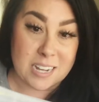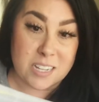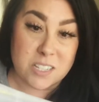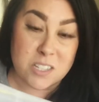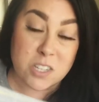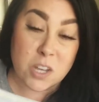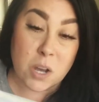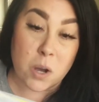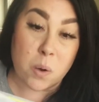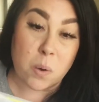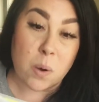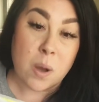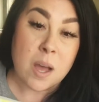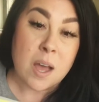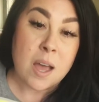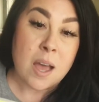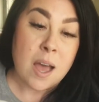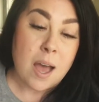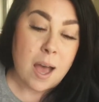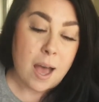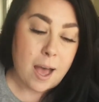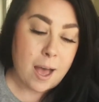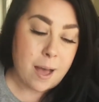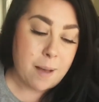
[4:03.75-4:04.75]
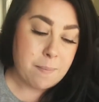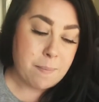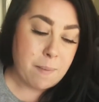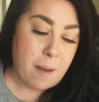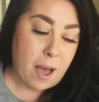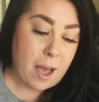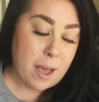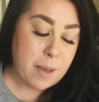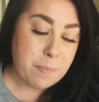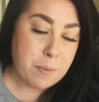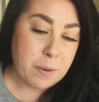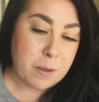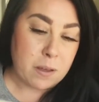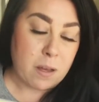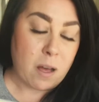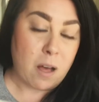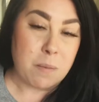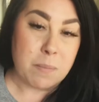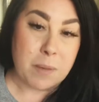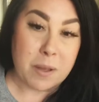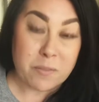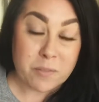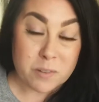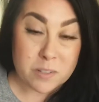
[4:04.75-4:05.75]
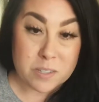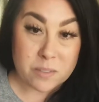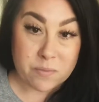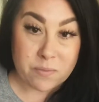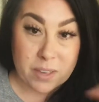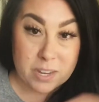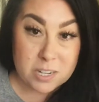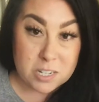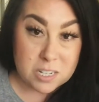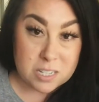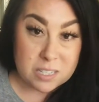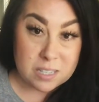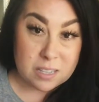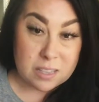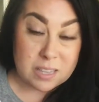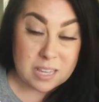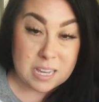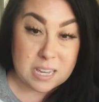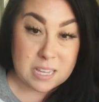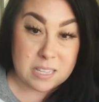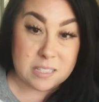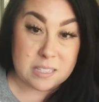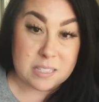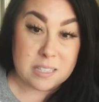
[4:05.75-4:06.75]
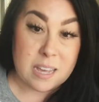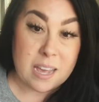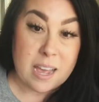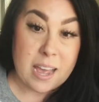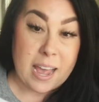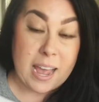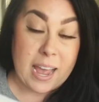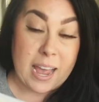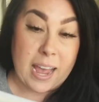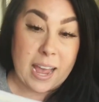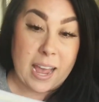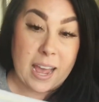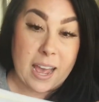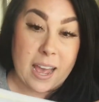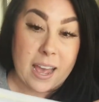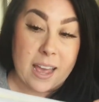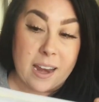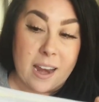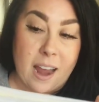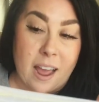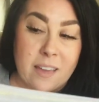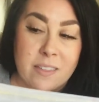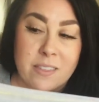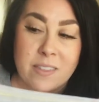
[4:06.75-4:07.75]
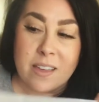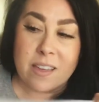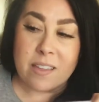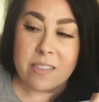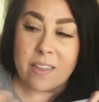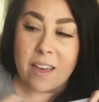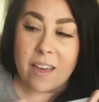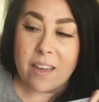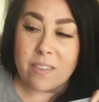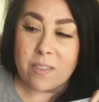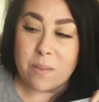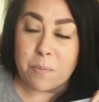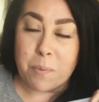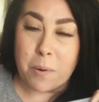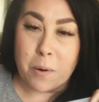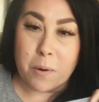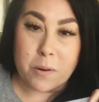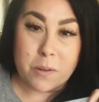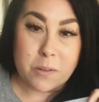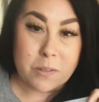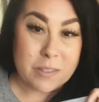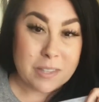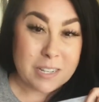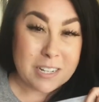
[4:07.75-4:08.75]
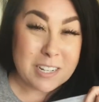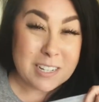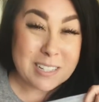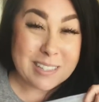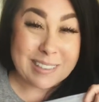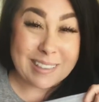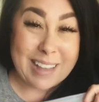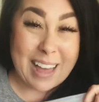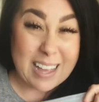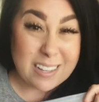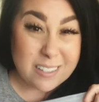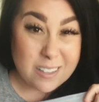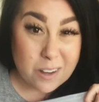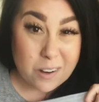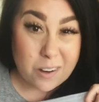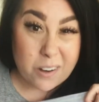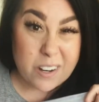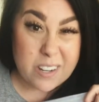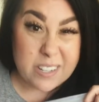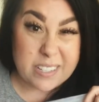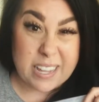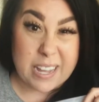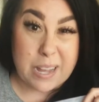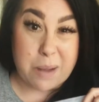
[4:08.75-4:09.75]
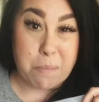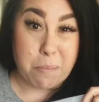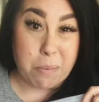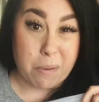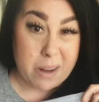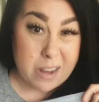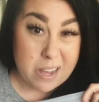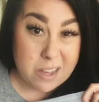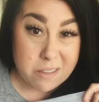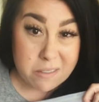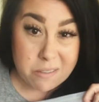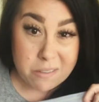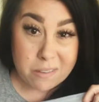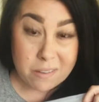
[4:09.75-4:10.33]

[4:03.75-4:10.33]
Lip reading: So I put all my fruits and veggies in these, and I think that the produce, they just last longer because they can breathe.